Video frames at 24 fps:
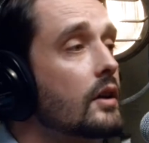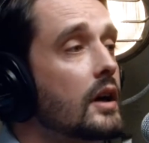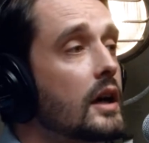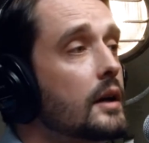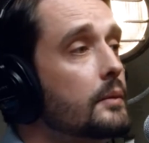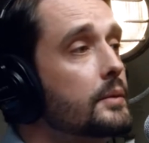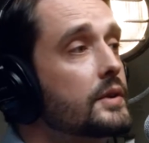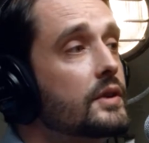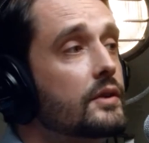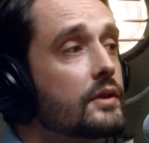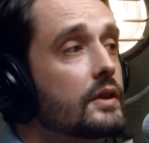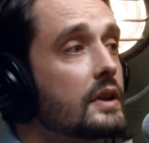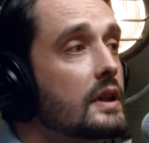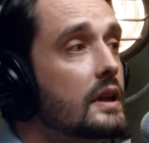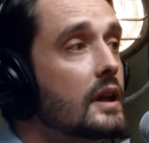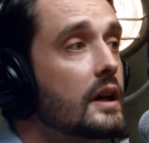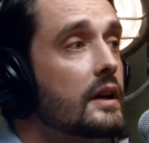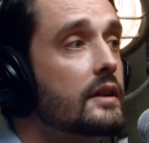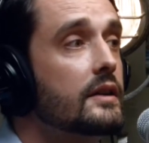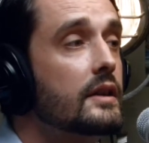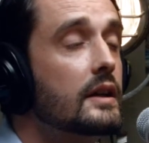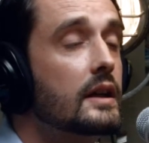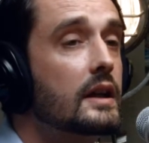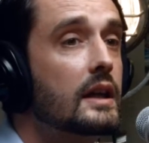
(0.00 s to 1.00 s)
absolutely
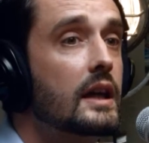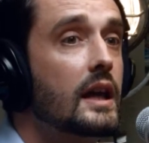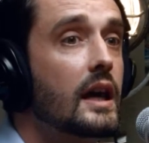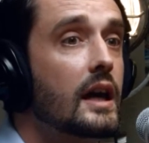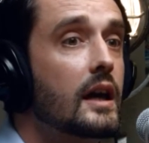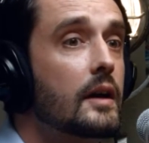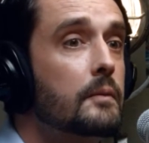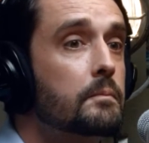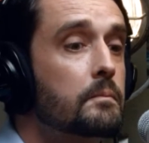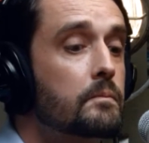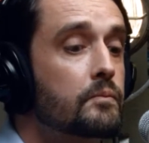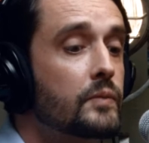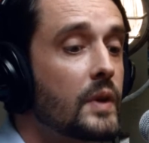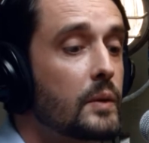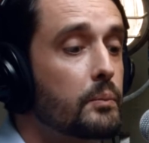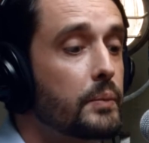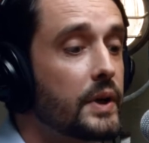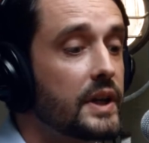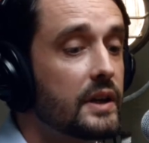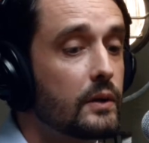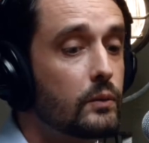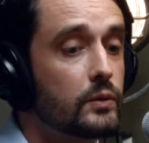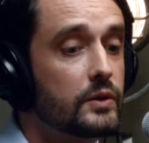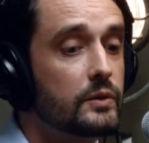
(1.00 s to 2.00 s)
nothing, yeah. But
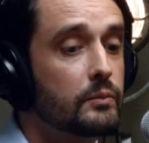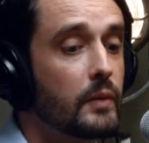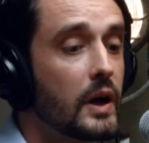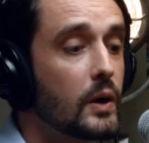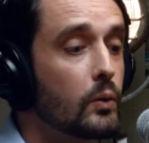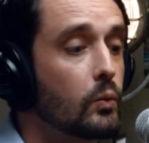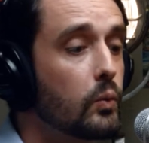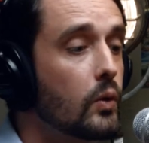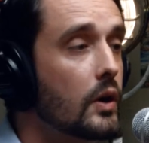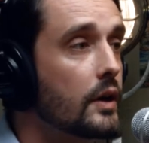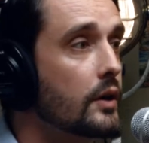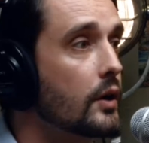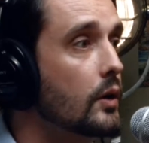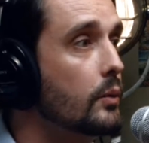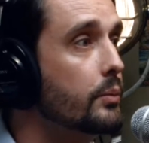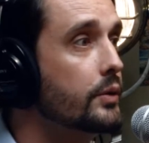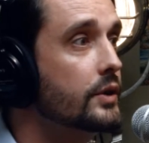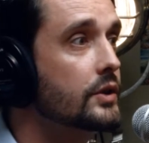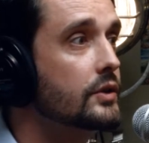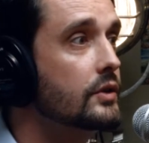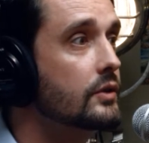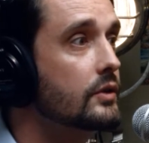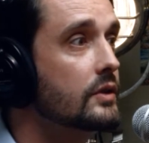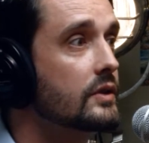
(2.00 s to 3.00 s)
it was my one
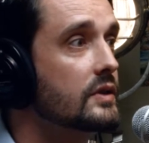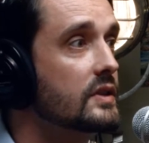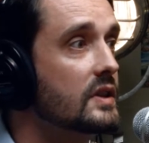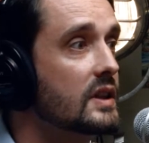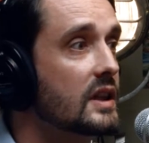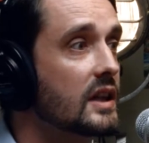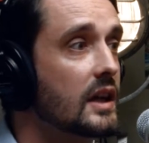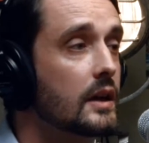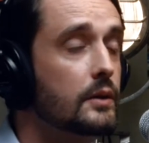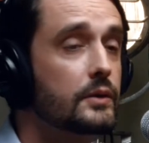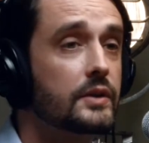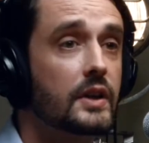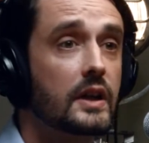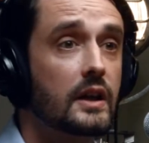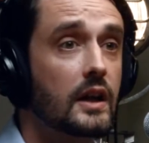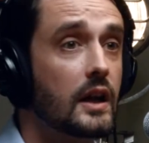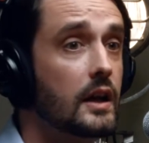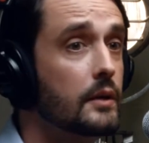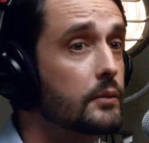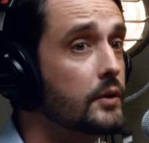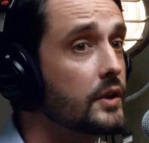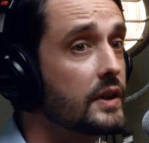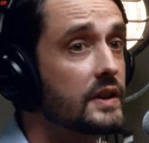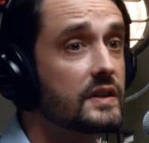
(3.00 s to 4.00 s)
opportunity, and I was like,
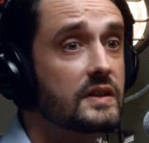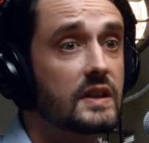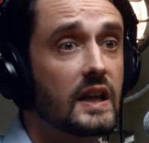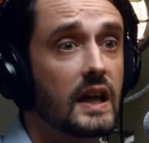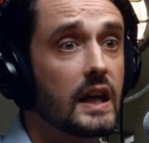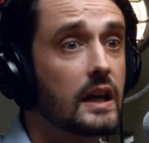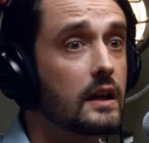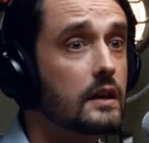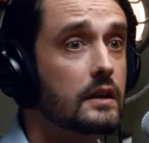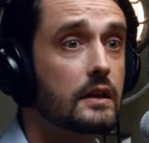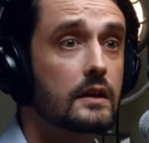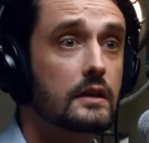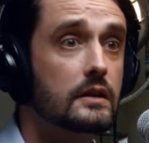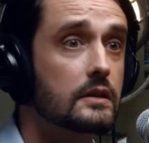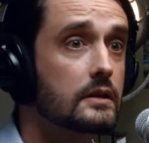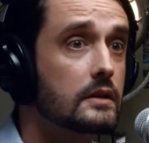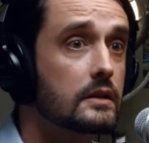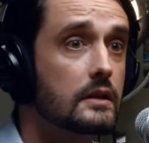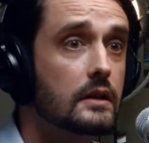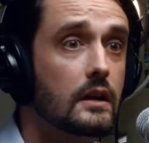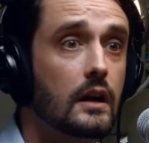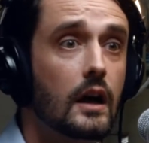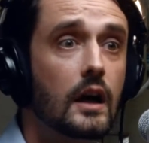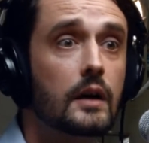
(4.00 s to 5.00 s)
I'm going to take this.
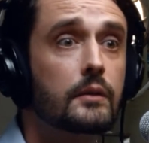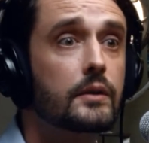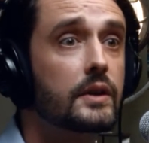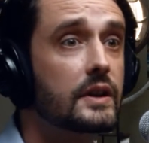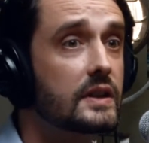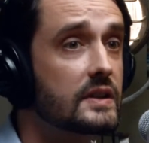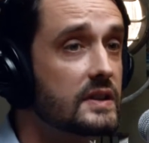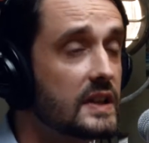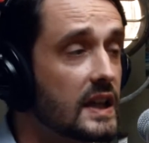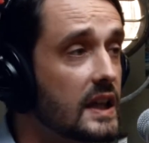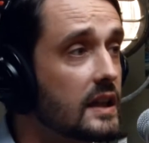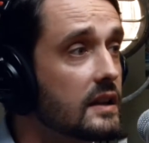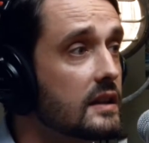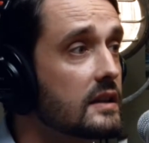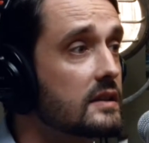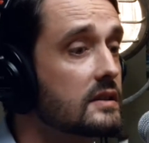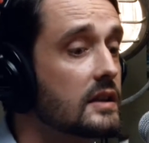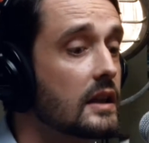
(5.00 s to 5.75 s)
I'm going to take this.